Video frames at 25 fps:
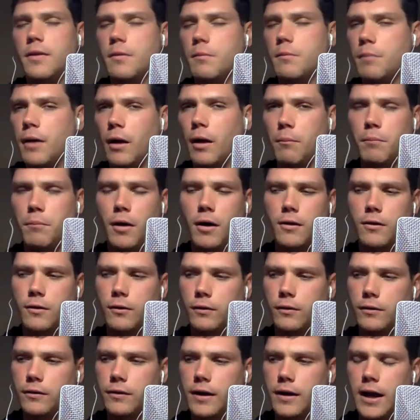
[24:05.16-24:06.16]
the belt
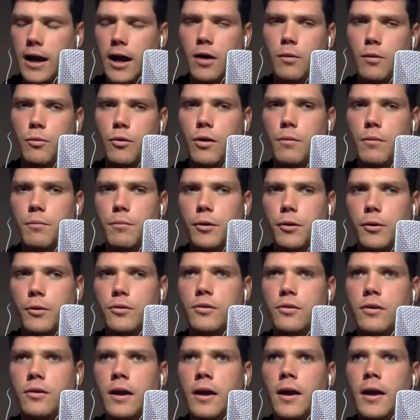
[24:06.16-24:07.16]
buckle and the cowboy
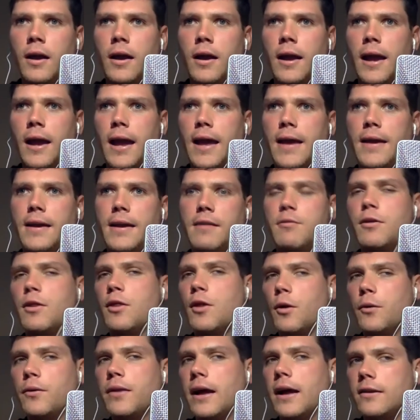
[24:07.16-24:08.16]
boots. And even
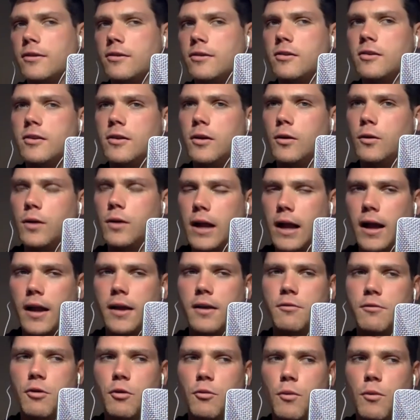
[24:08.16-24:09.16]
though that's still
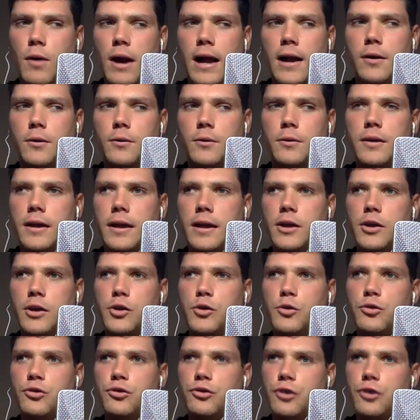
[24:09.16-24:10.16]
kind of around,
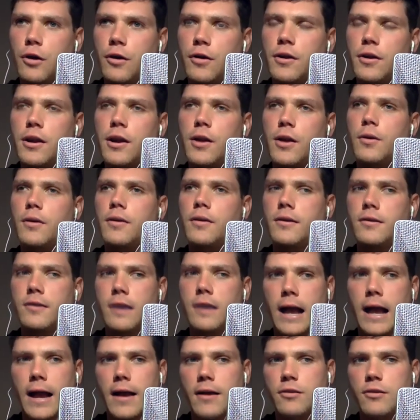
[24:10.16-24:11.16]
you started hearing these
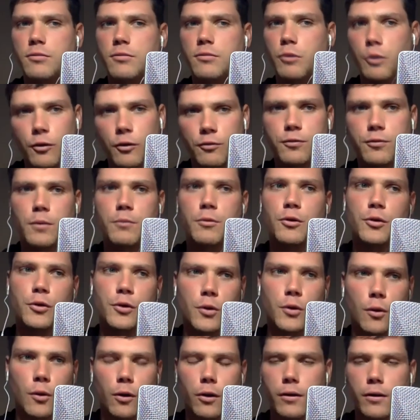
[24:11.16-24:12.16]
acts move from New
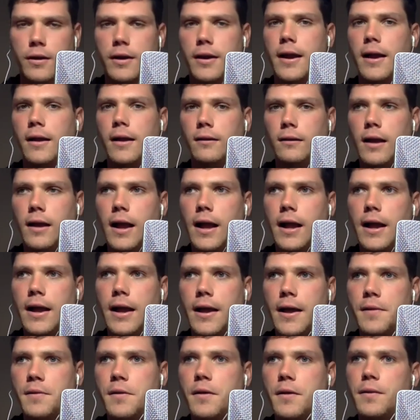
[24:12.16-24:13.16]
York and LA,
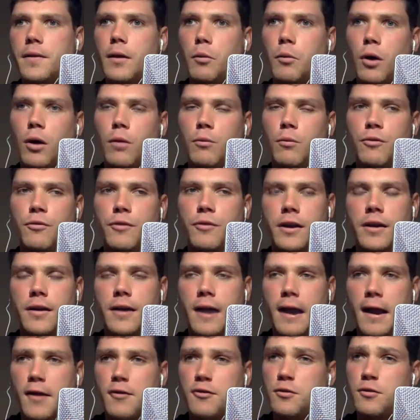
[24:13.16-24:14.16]
and that they were all moving to
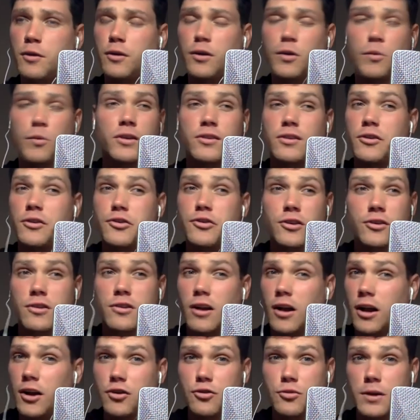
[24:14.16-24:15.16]
Nashville. And it wasn't just
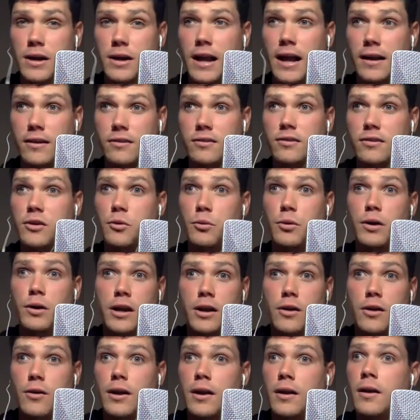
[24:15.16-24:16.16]
country acts. You were
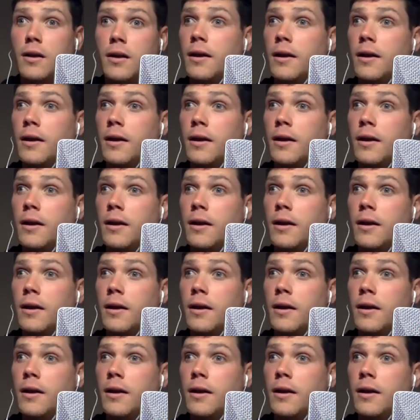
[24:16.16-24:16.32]
hearing